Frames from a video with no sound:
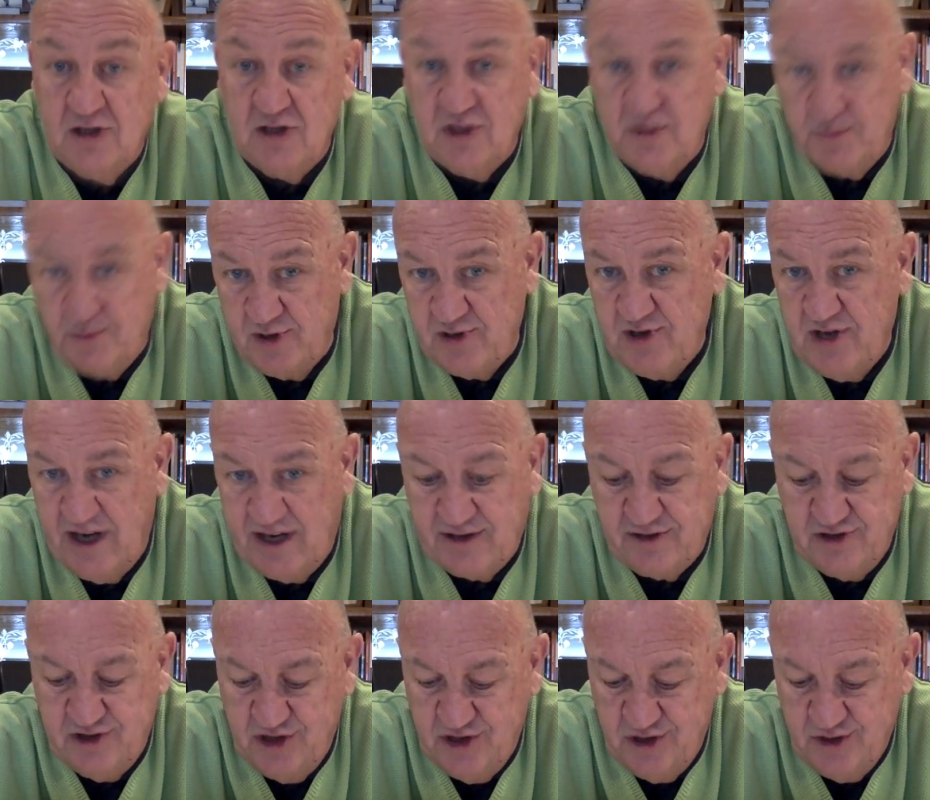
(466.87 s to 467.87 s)
to
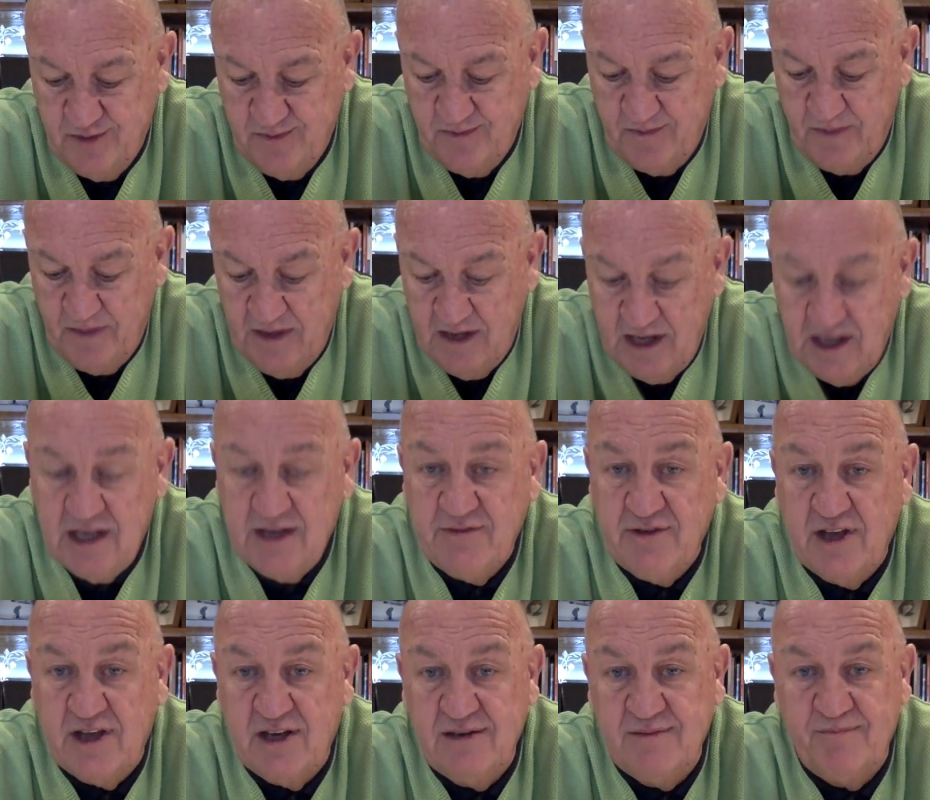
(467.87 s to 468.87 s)
protect you,
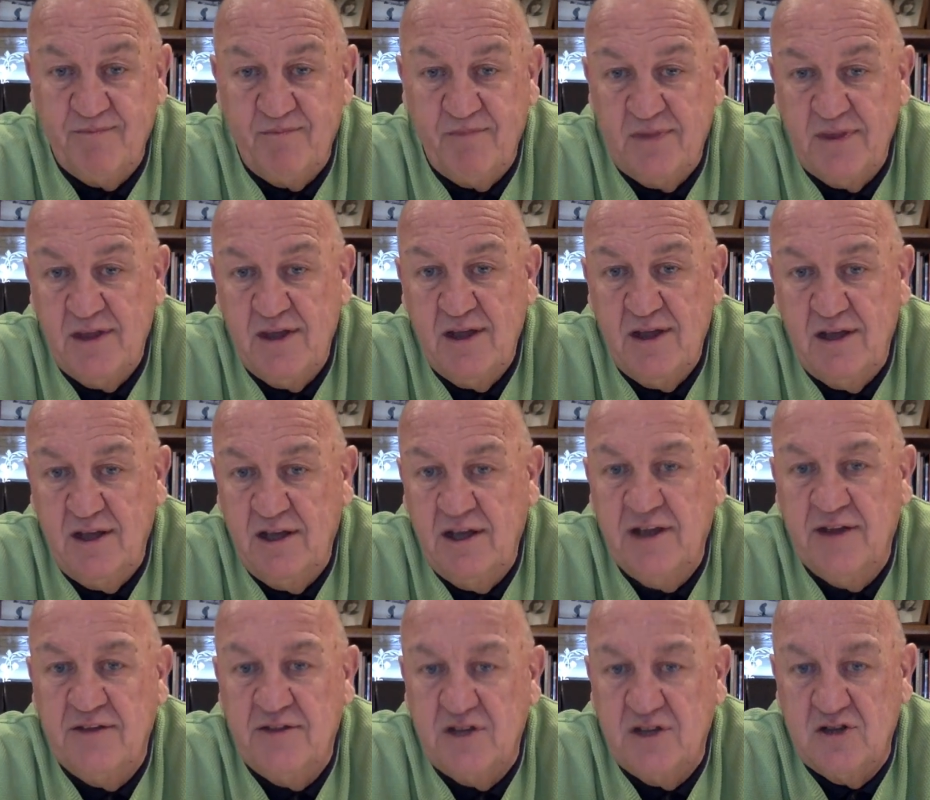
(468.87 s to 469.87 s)
even
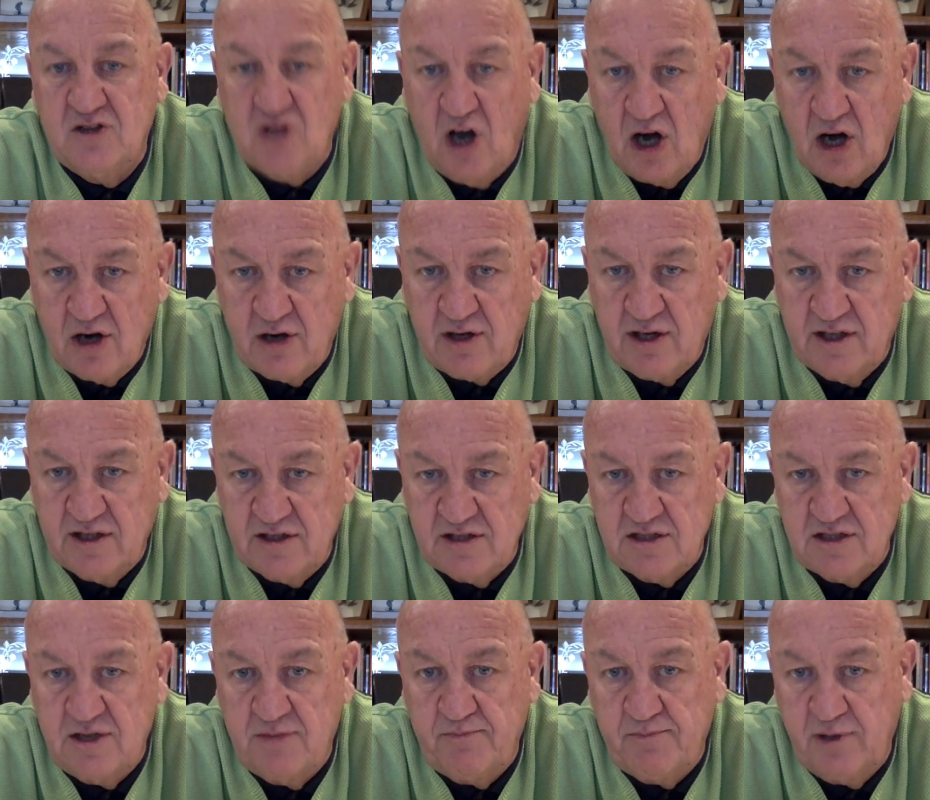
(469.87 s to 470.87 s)
in the
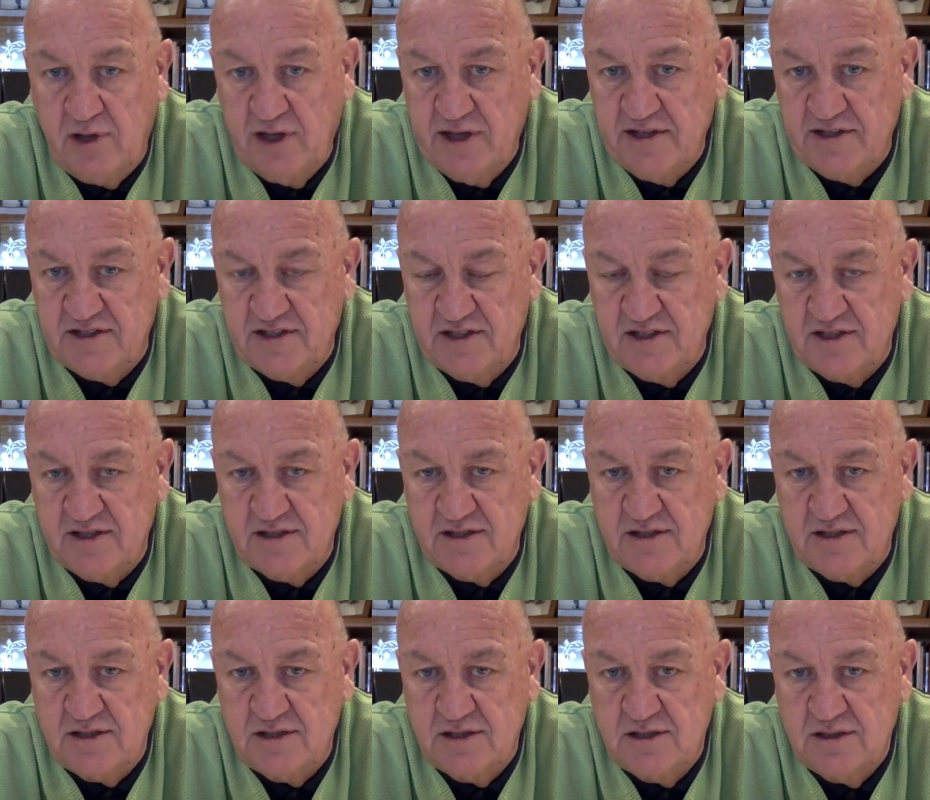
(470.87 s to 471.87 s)
darkest
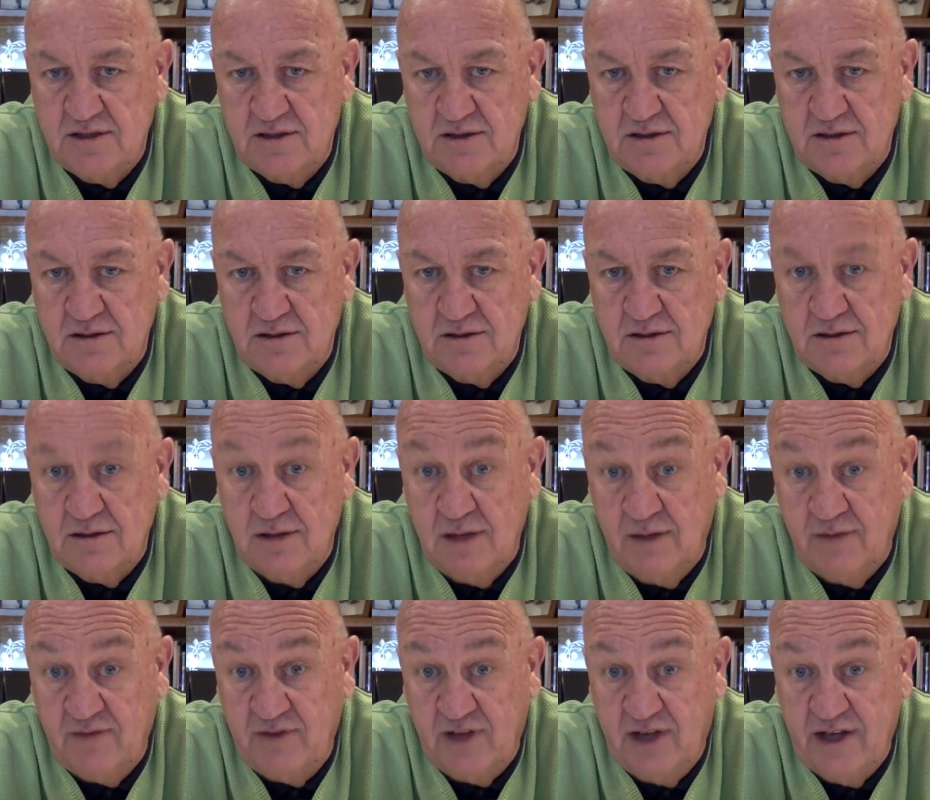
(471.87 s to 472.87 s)
places
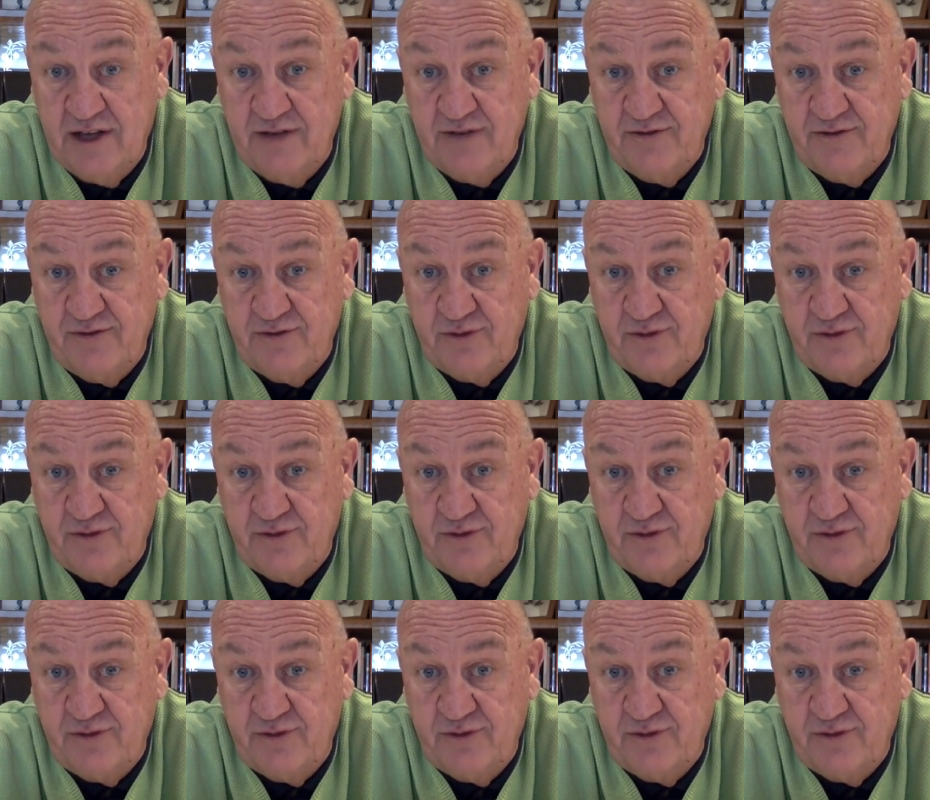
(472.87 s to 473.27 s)
of life.